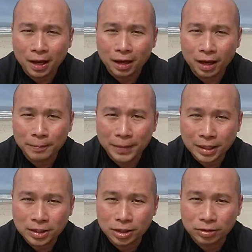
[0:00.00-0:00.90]
got a
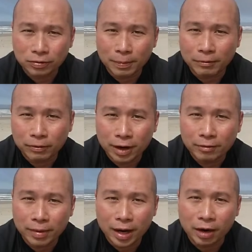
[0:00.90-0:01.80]
message from a
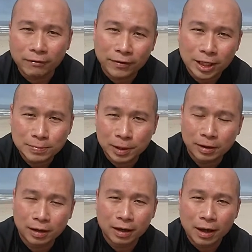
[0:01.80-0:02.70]
friend of mine on
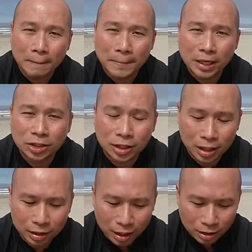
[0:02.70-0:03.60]
Facebook
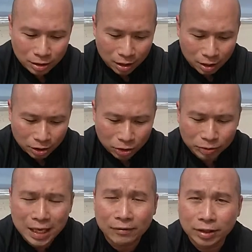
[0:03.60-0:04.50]
mentioning that she
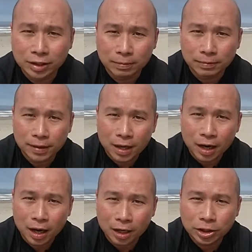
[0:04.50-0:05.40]
was having
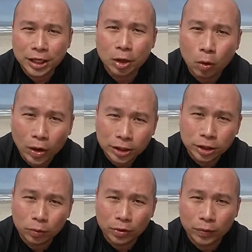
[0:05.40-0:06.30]
she had a
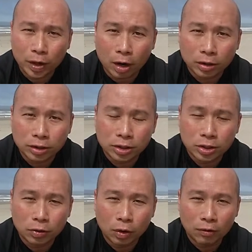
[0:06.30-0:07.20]
question with regards
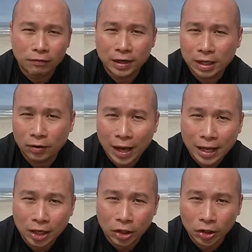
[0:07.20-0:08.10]
to her video
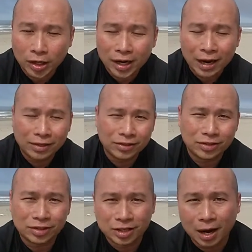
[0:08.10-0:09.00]
editor. And this
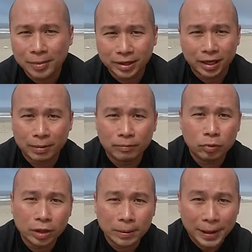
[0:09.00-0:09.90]
is a topic that
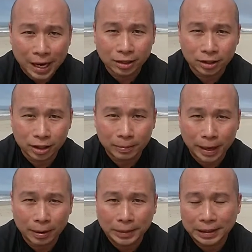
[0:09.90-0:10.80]
I'm really passionate
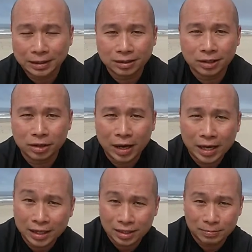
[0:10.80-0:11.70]
about because,
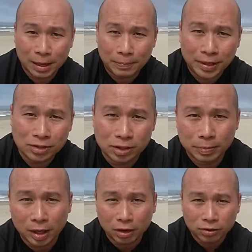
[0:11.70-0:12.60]
this is my business,
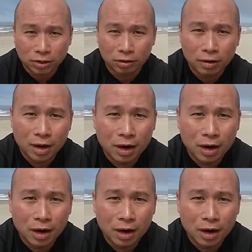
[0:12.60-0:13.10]
but also